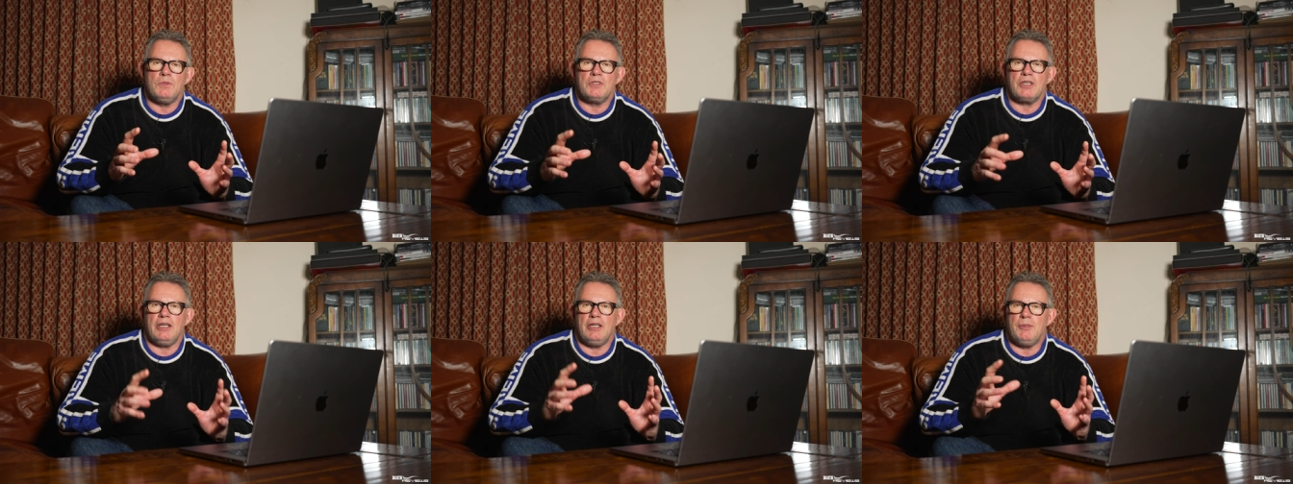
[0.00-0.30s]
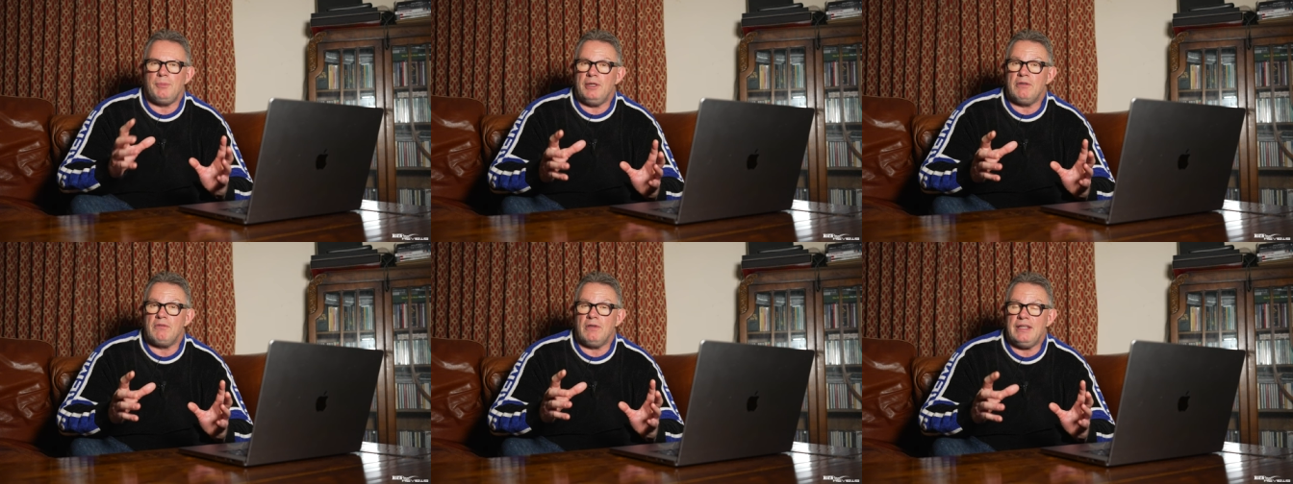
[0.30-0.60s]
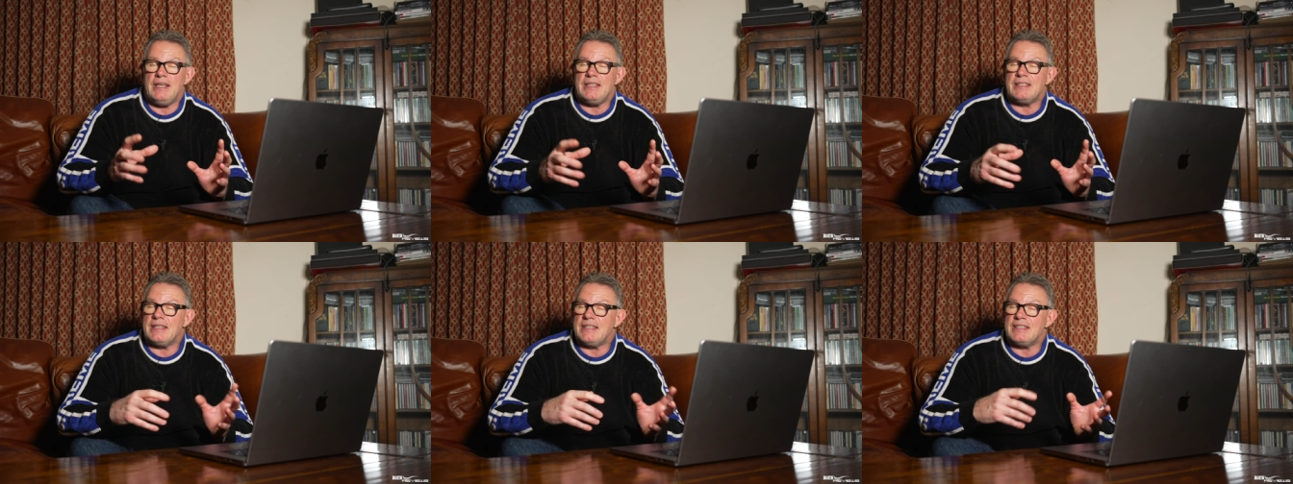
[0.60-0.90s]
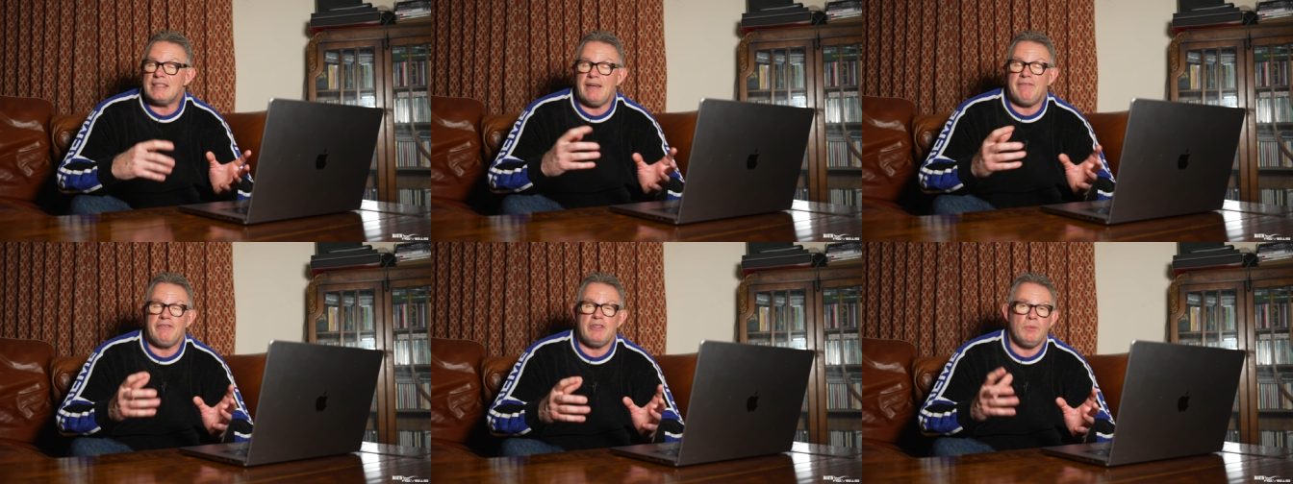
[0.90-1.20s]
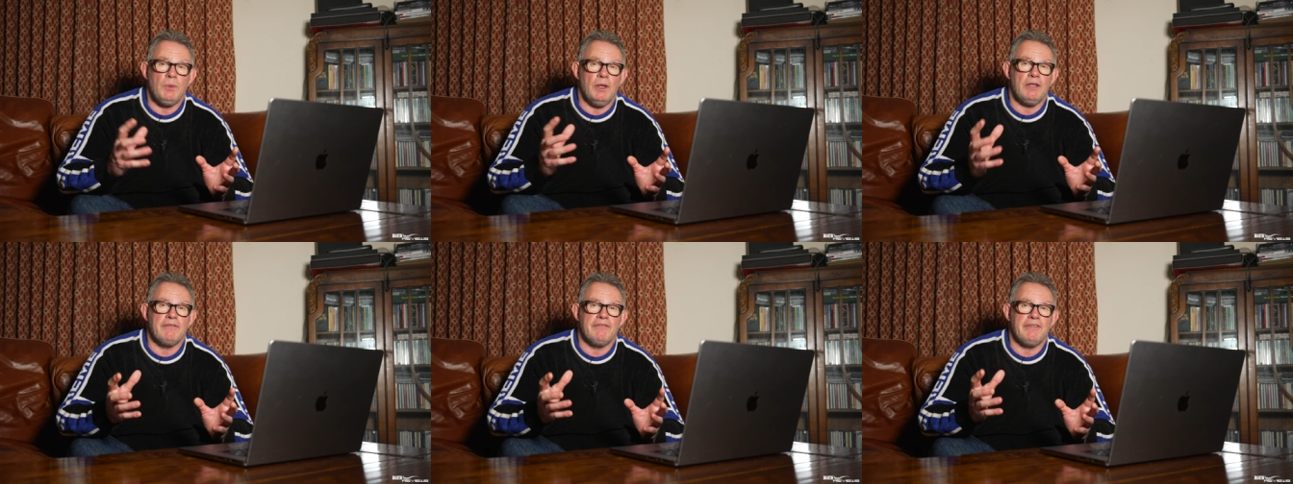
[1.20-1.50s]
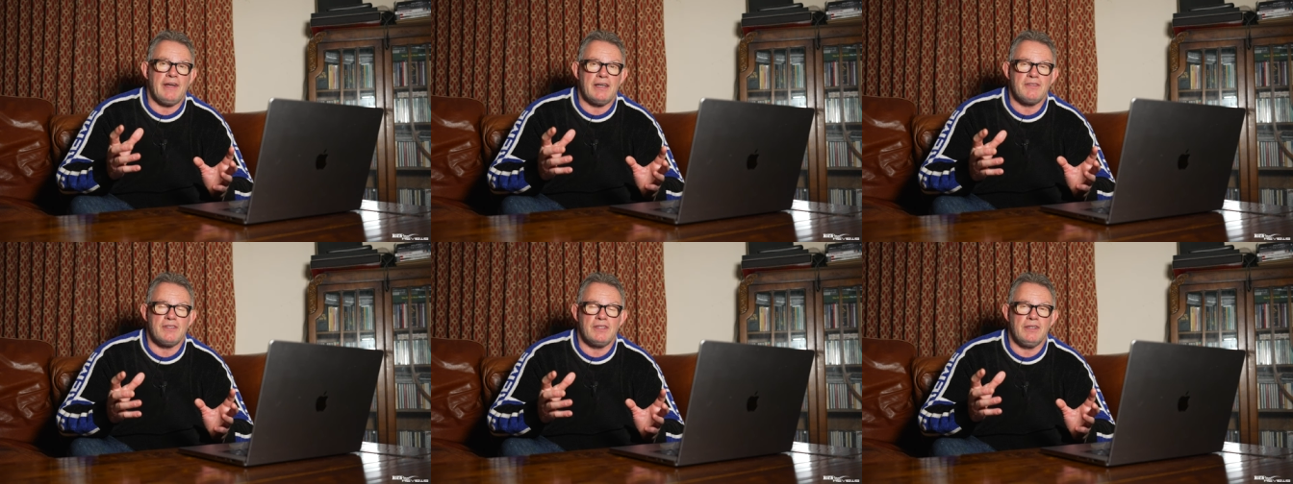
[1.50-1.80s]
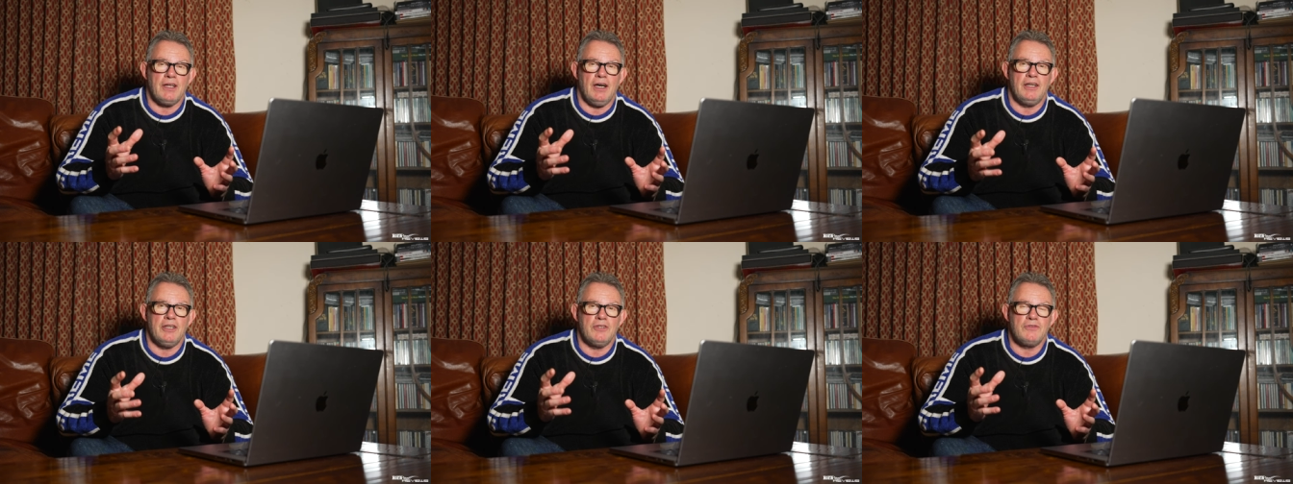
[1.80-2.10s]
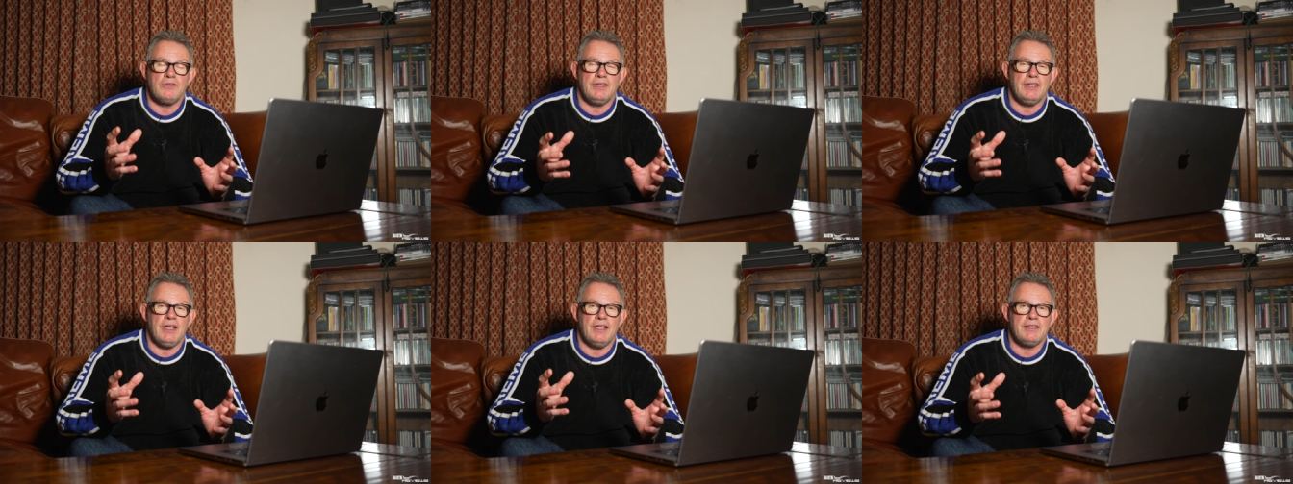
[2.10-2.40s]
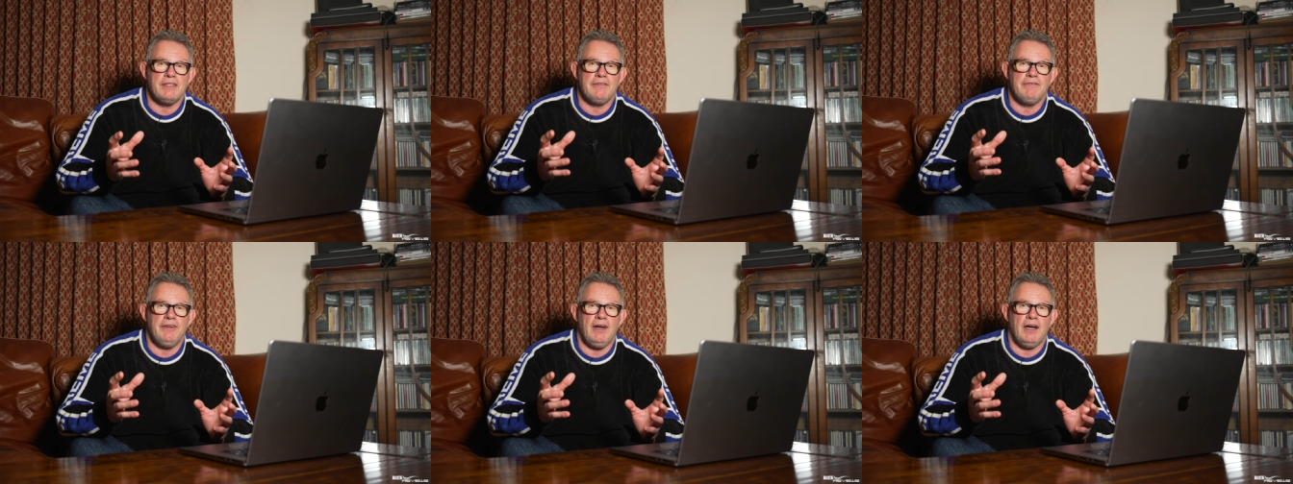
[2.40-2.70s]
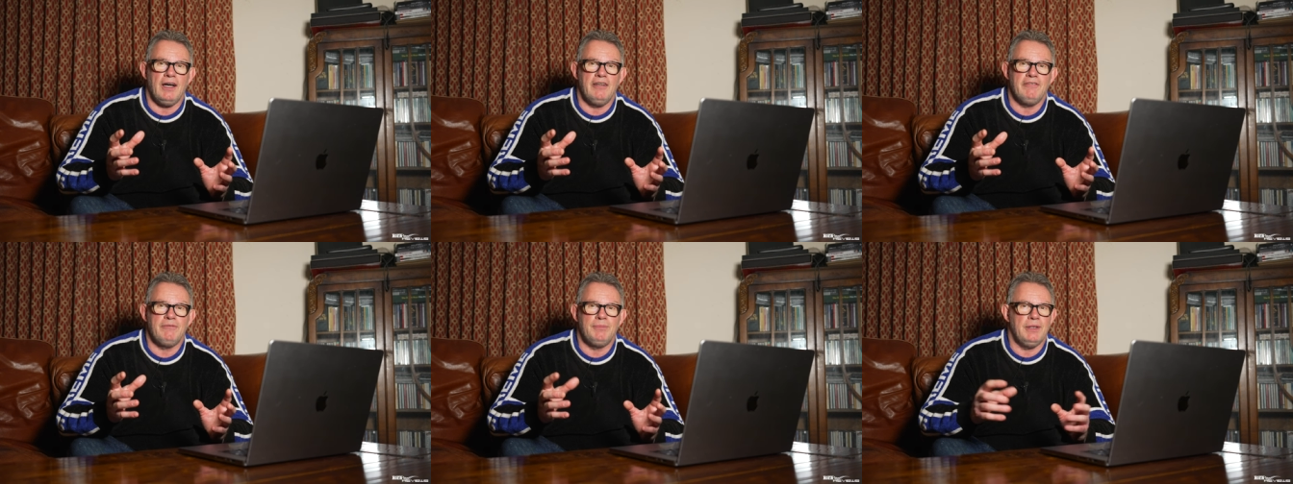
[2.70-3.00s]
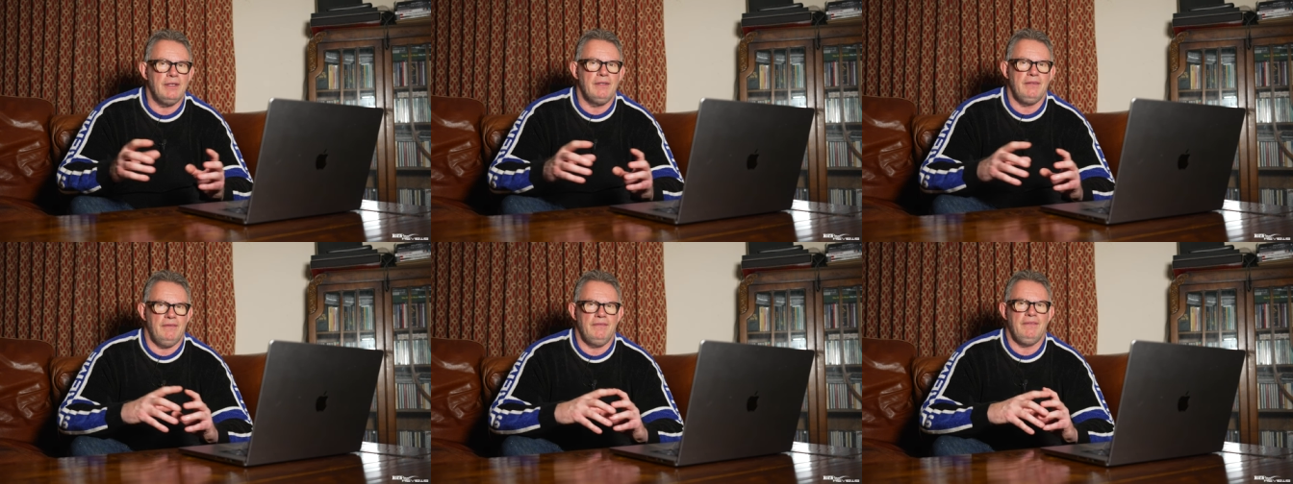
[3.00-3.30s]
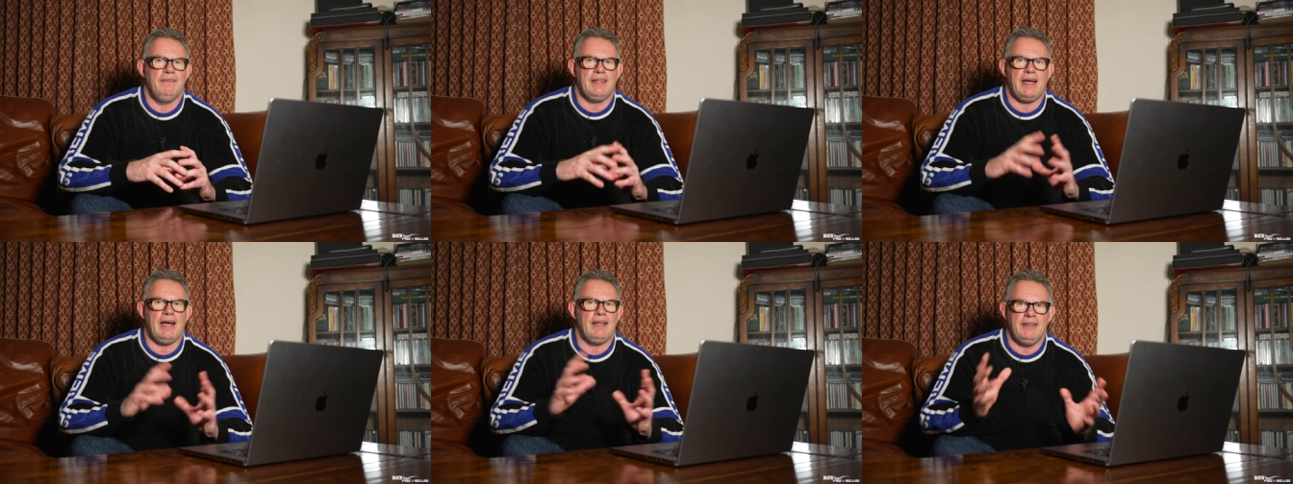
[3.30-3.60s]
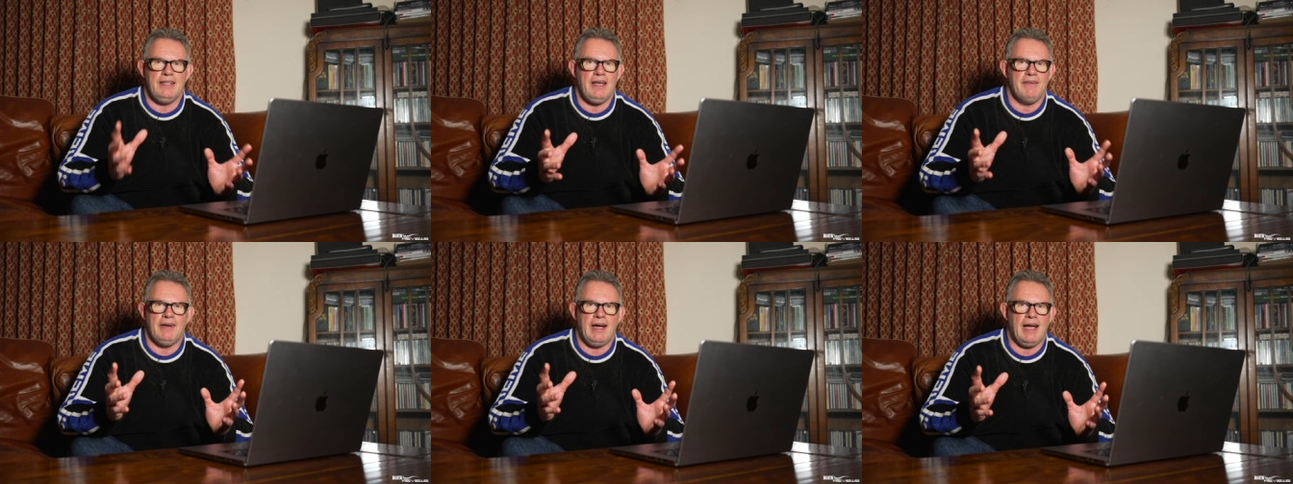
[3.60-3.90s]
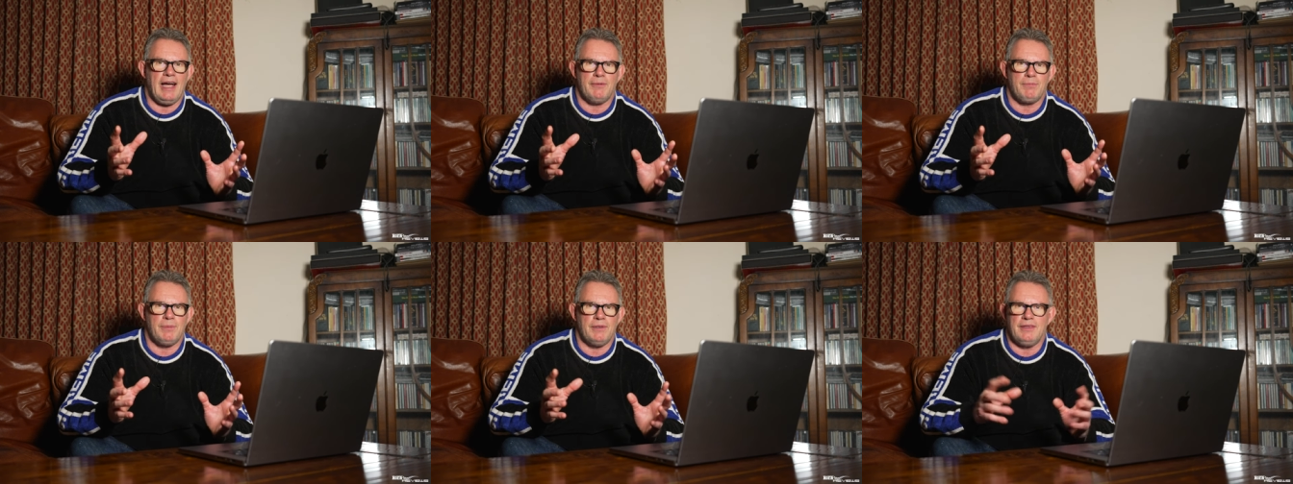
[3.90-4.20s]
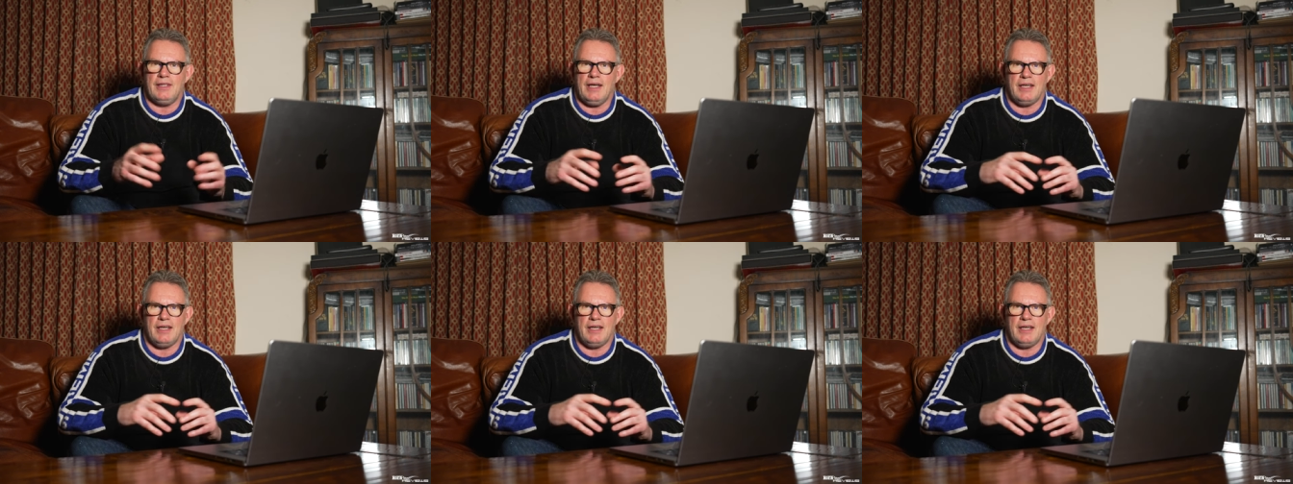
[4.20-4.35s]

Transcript: was going to be released at 71,995, but that never happened.